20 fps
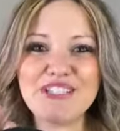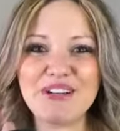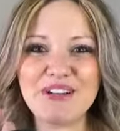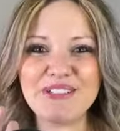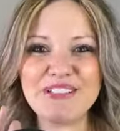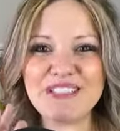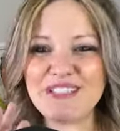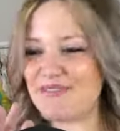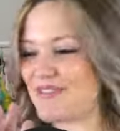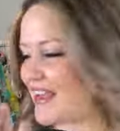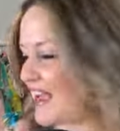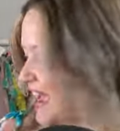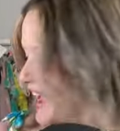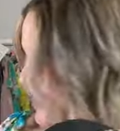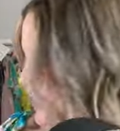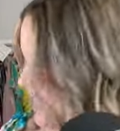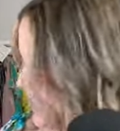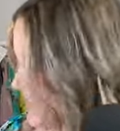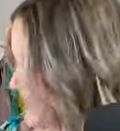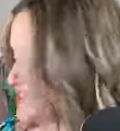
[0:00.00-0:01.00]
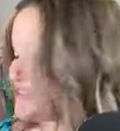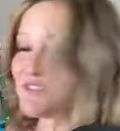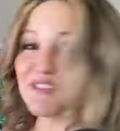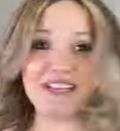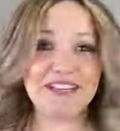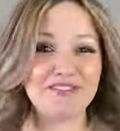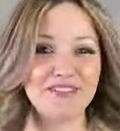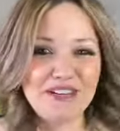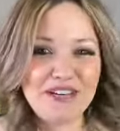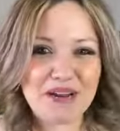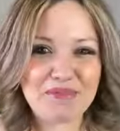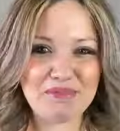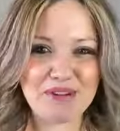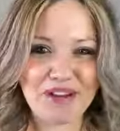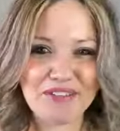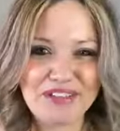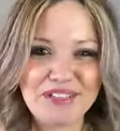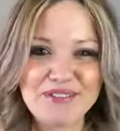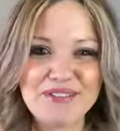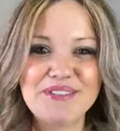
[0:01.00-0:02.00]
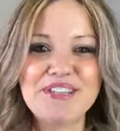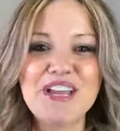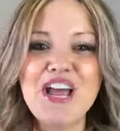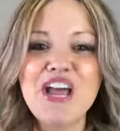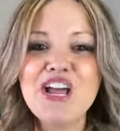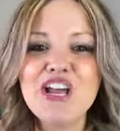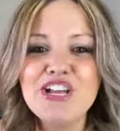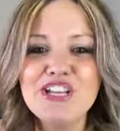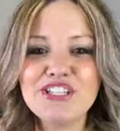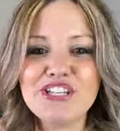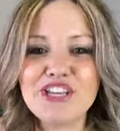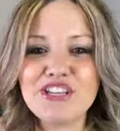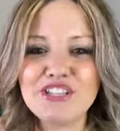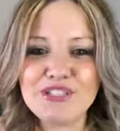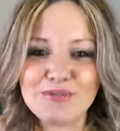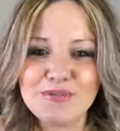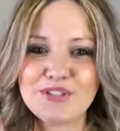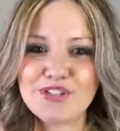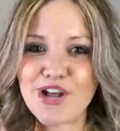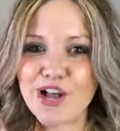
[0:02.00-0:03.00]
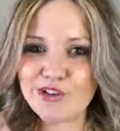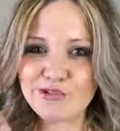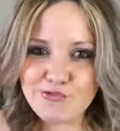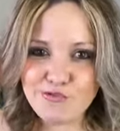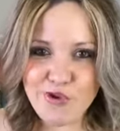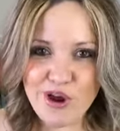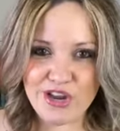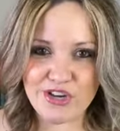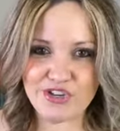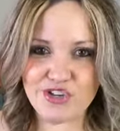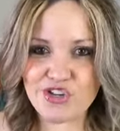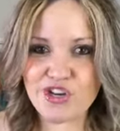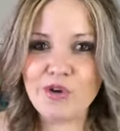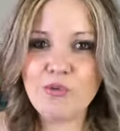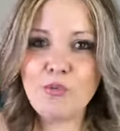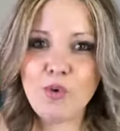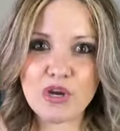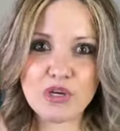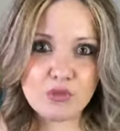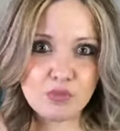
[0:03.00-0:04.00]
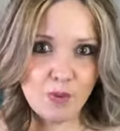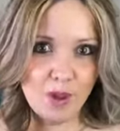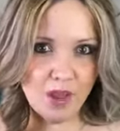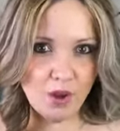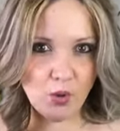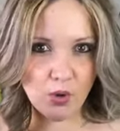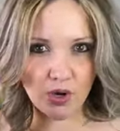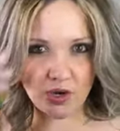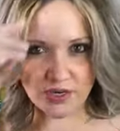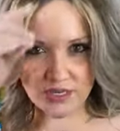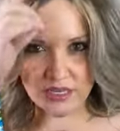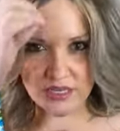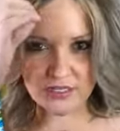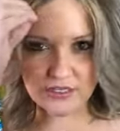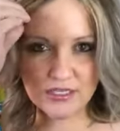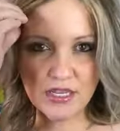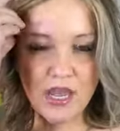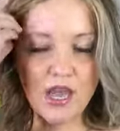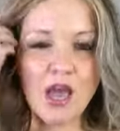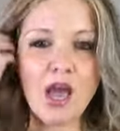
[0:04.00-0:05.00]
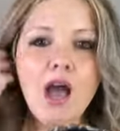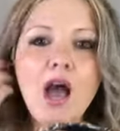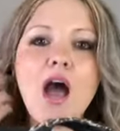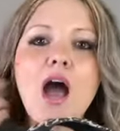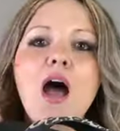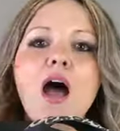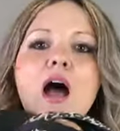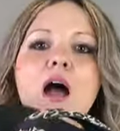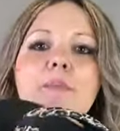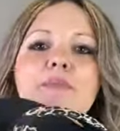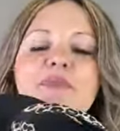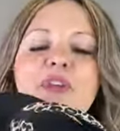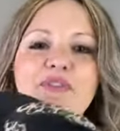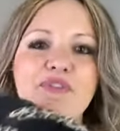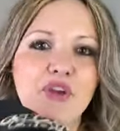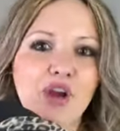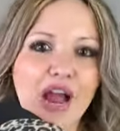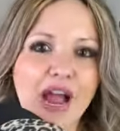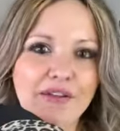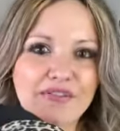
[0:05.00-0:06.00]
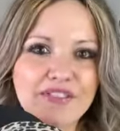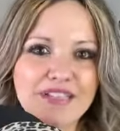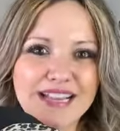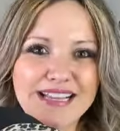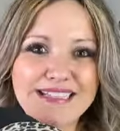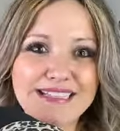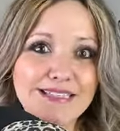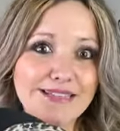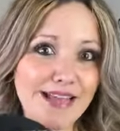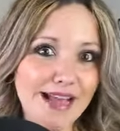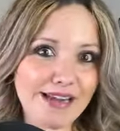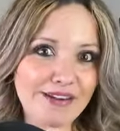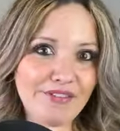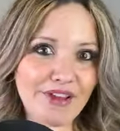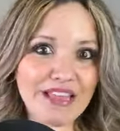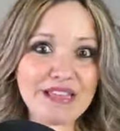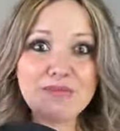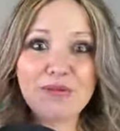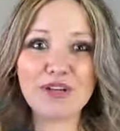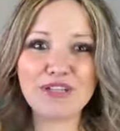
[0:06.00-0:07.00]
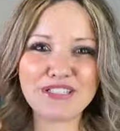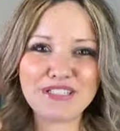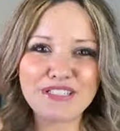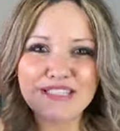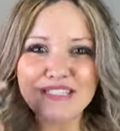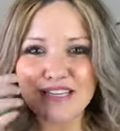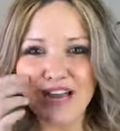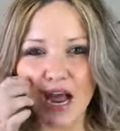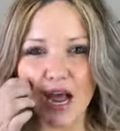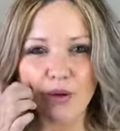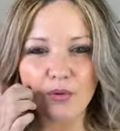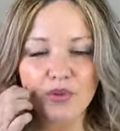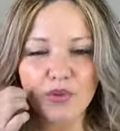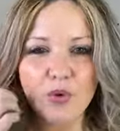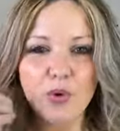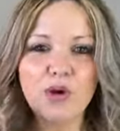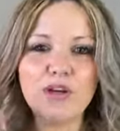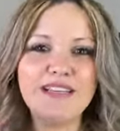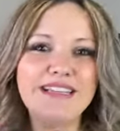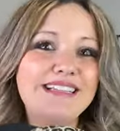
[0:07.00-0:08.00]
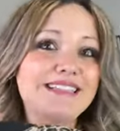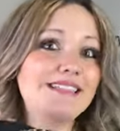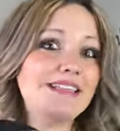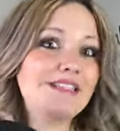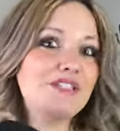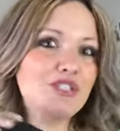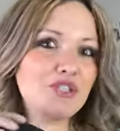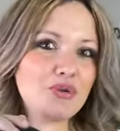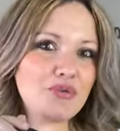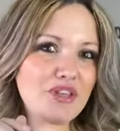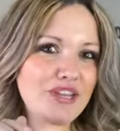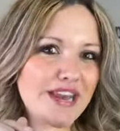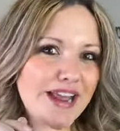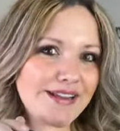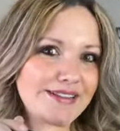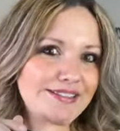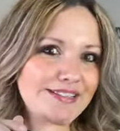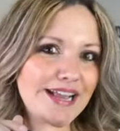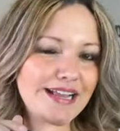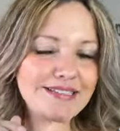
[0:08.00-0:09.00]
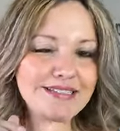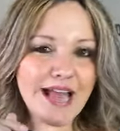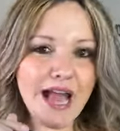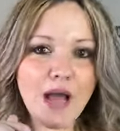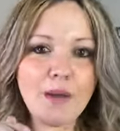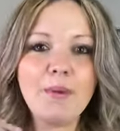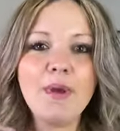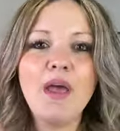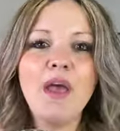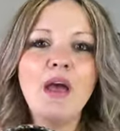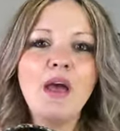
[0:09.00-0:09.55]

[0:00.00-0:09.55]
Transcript: So it's, uh, it's not even a number on these ones. So this one's called Wish. Wish by Corkys. Um, if your half size is not available because it's not with Corkys, do the next size up.